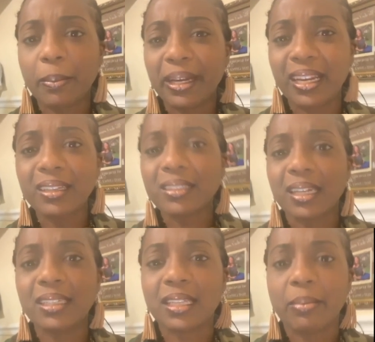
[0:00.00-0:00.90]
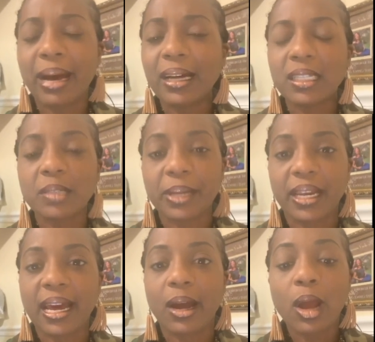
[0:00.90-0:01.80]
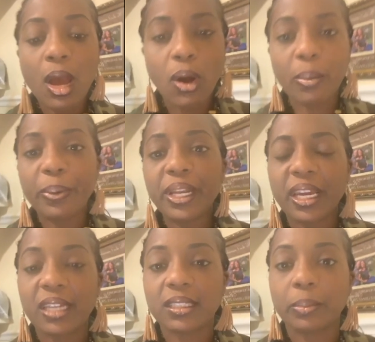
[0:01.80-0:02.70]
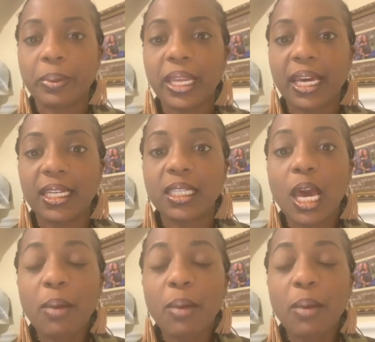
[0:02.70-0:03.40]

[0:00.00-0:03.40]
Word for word: but there's things that my husband and I are putting into place